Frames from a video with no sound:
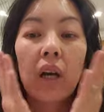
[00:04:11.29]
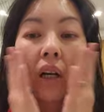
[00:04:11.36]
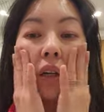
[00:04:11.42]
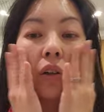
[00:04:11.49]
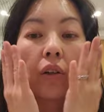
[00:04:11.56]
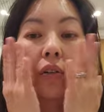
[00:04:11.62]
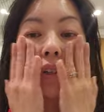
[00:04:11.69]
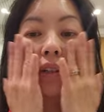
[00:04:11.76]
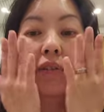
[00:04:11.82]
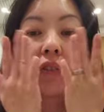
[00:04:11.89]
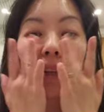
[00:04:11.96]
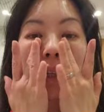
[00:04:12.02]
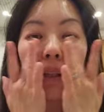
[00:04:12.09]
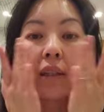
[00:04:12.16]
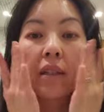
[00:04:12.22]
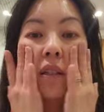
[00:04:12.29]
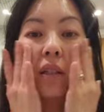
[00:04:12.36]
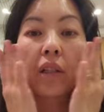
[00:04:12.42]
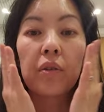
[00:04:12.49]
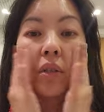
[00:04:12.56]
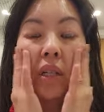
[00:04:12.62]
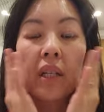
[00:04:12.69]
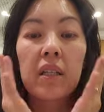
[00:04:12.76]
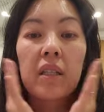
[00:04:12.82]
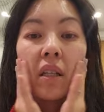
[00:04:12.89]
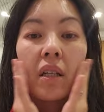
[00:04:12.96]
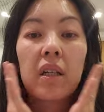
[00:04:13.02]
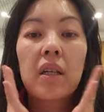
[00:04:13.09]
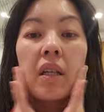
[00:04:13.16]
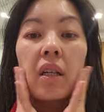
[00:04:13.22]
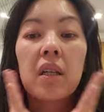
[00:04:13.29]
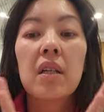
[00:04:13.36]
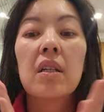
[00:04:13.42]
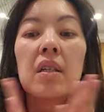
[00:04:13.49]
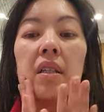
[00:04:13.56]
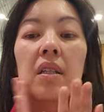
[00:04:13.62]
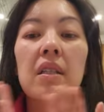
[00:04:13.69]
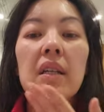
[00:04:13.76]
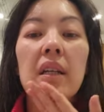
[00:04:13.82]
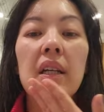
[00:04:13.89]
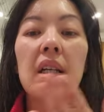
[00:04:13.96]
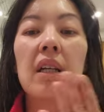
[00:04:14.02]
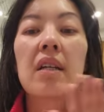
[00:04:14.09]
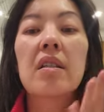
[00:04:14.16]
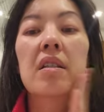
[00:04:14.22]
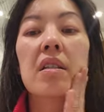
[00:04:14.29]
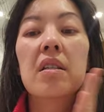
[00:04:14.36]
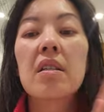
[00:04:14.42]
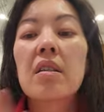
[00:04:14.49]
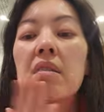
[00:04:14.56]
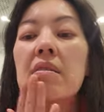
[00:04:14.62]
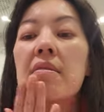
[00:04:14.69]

I can already feel it's losing its stickiness.